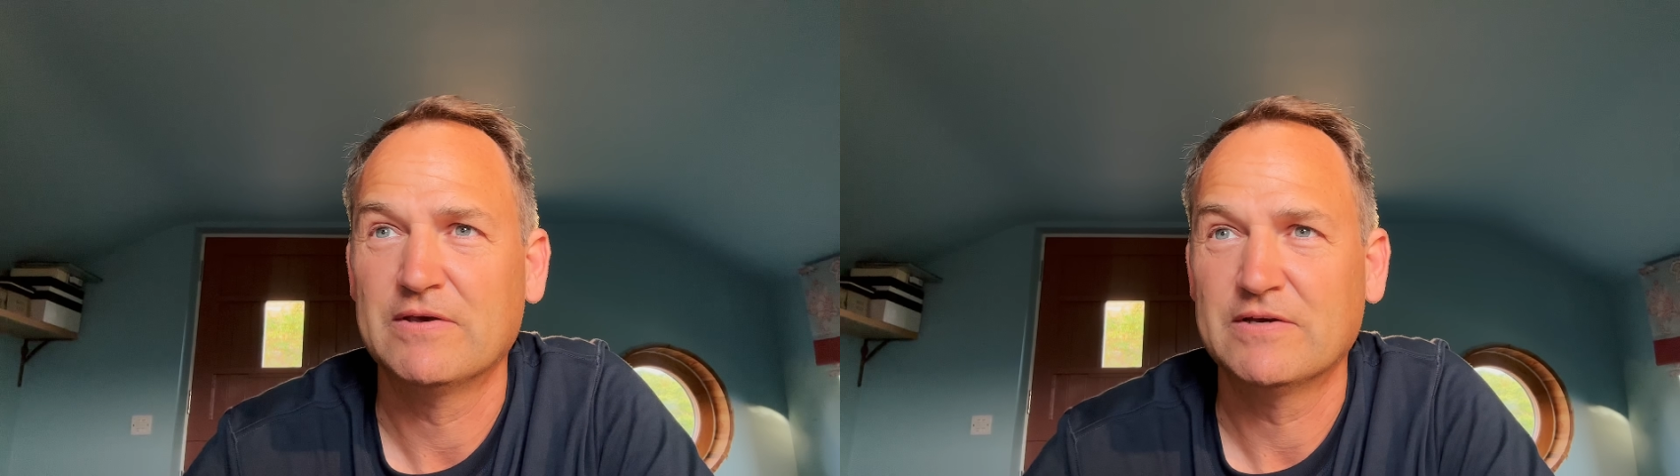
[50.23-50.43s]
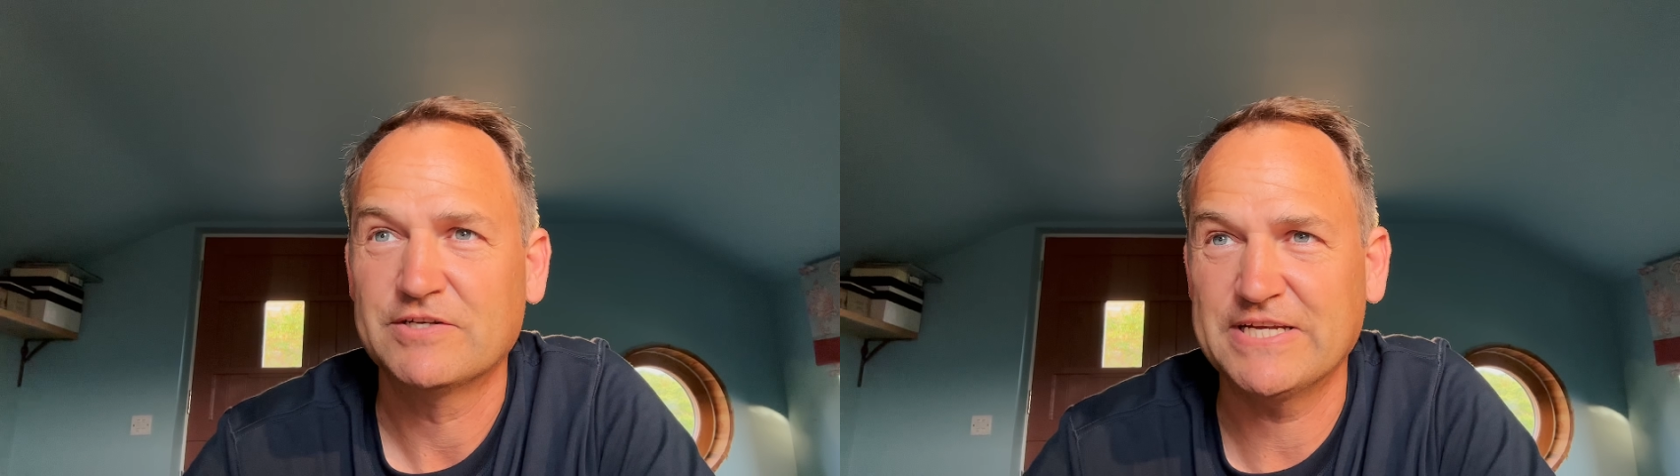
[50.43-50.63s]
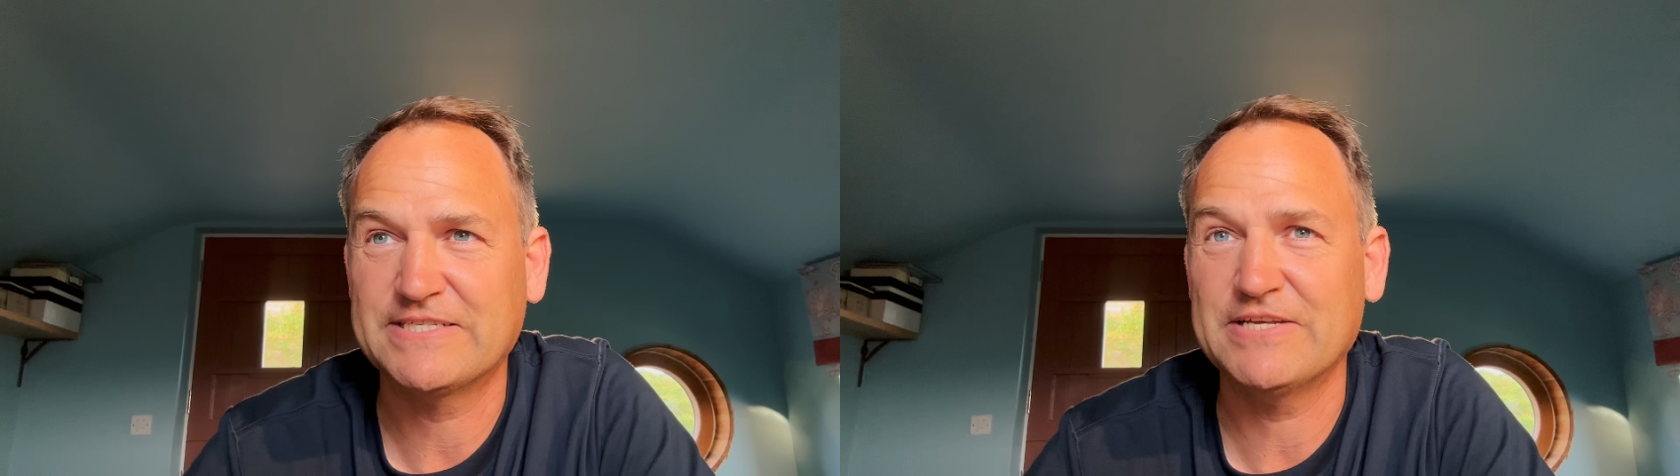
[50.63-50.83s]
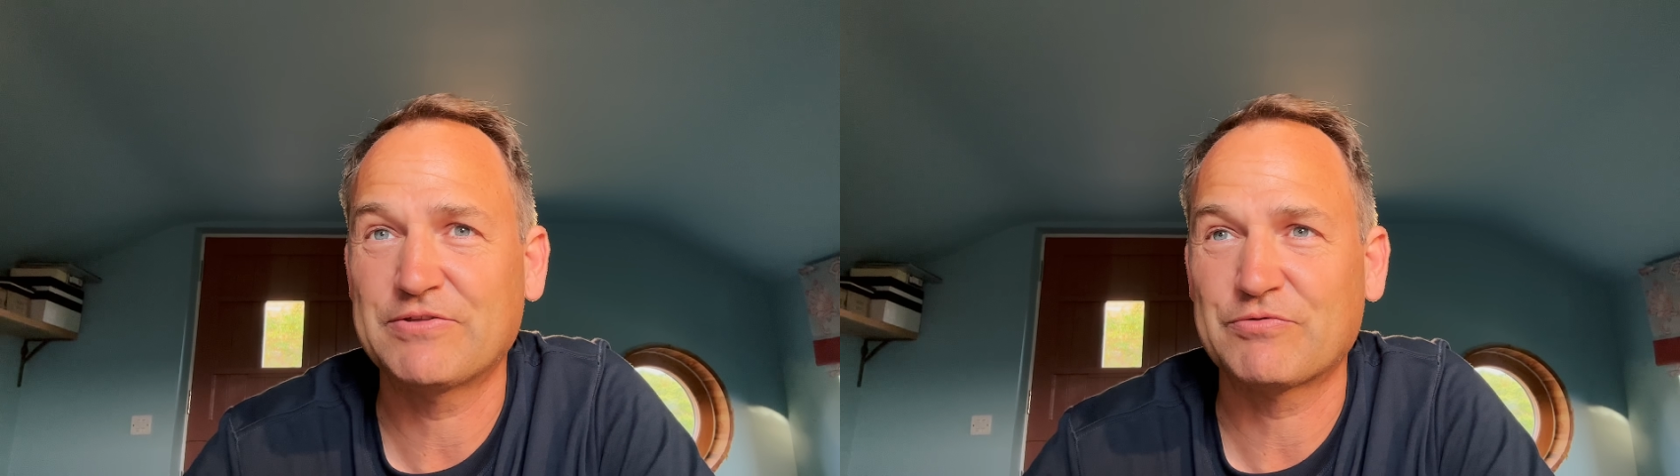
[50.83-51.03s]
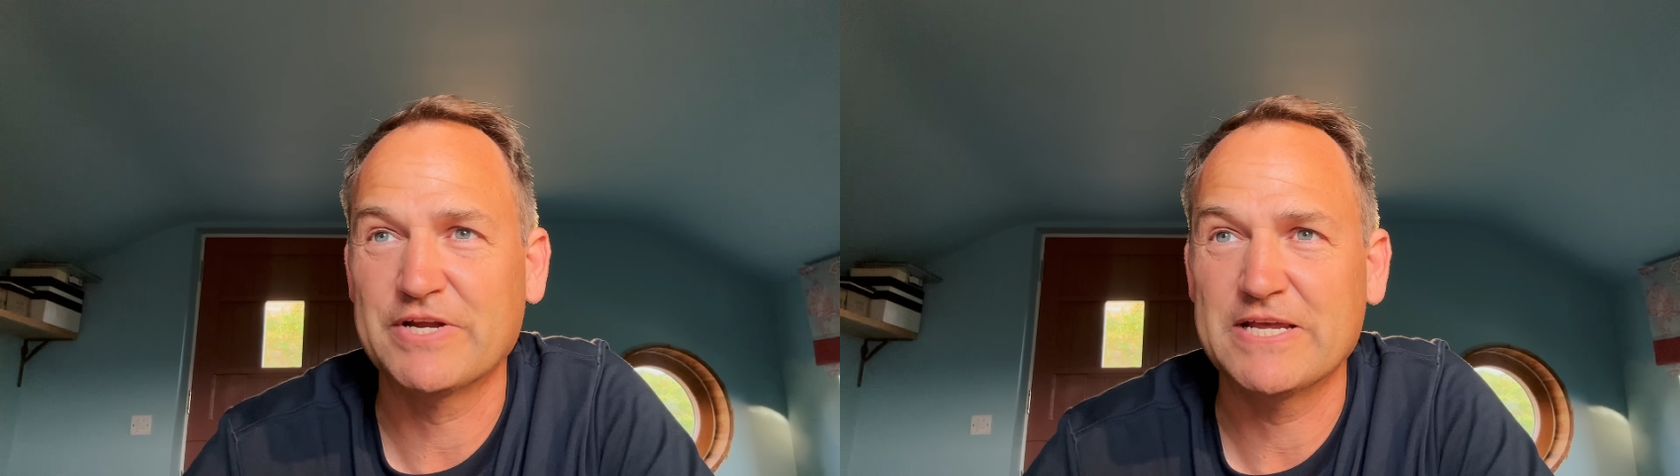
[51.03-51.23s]

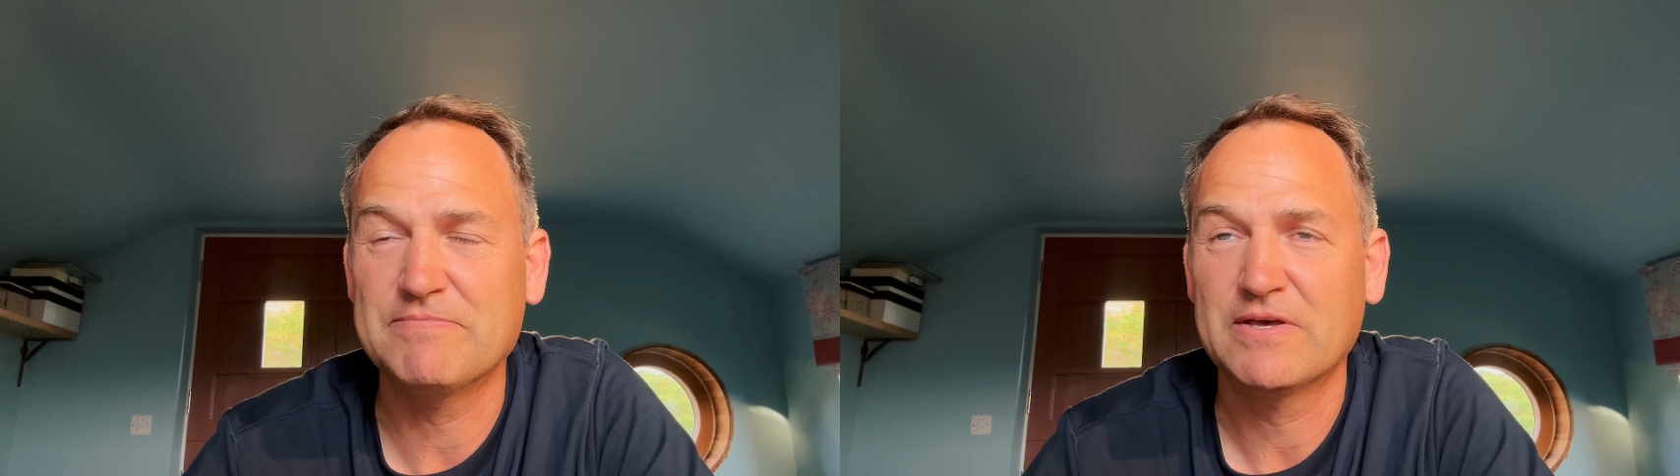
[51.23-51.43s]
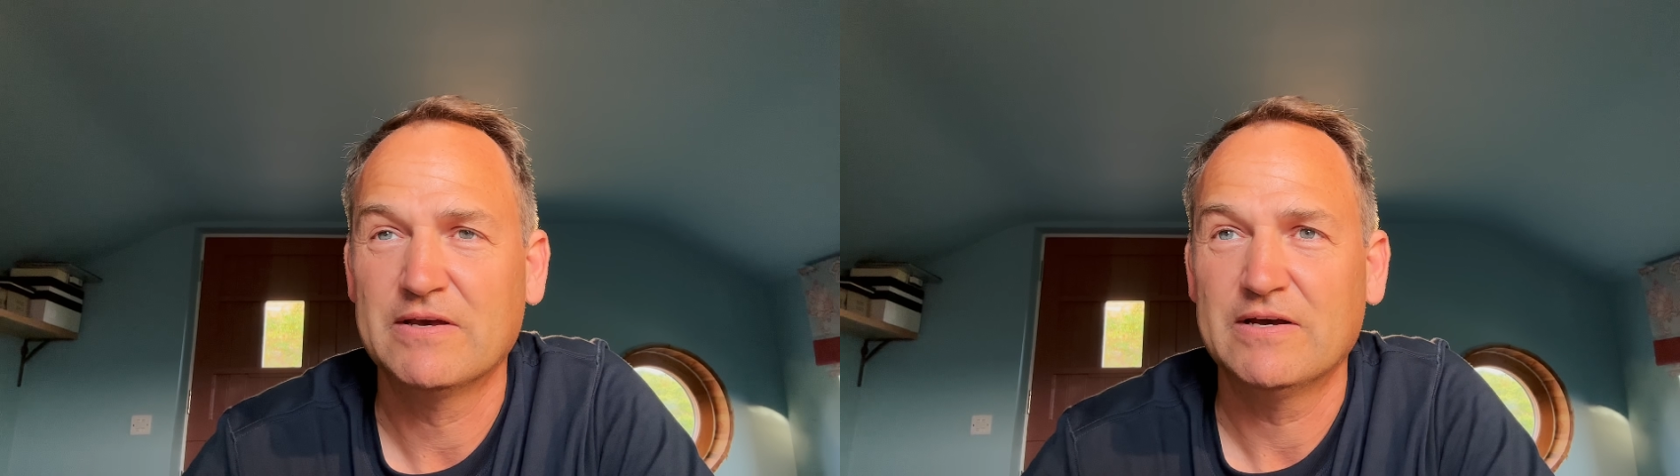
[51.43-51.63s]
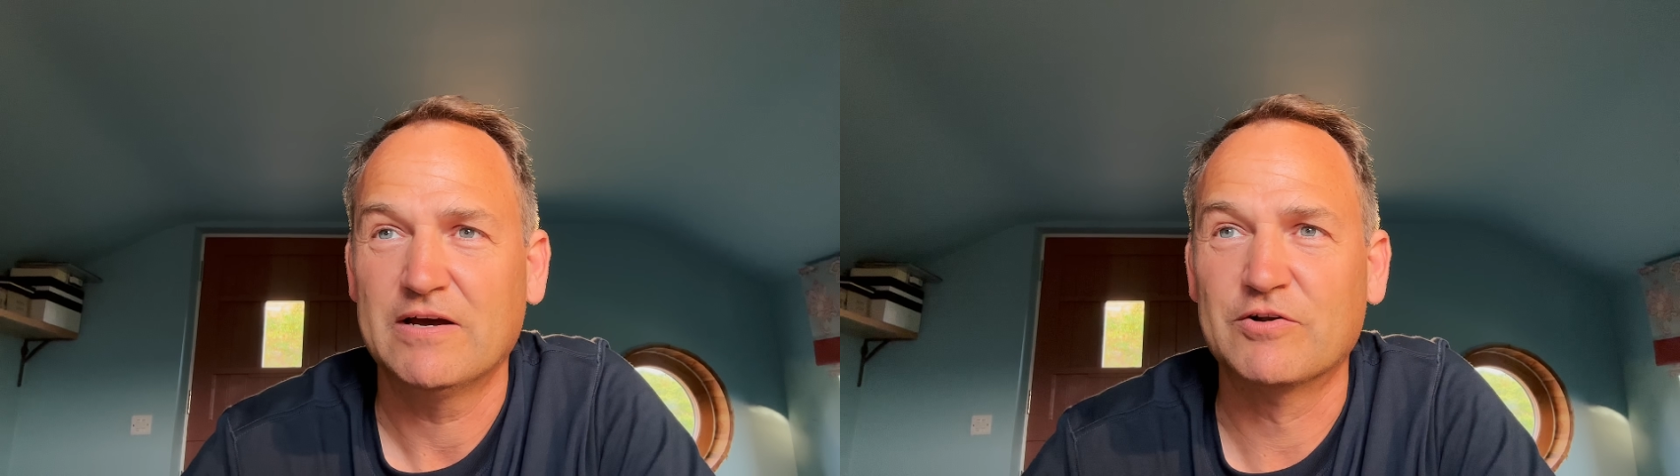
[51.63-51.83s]
GT3, on